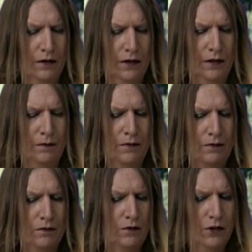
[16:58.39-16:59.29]
He
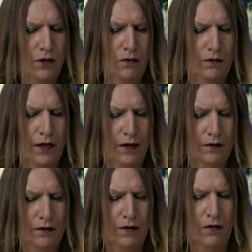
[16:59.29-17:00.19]
showed that,
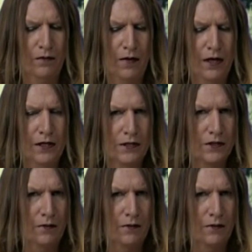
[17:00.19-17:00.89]
you know, the money is the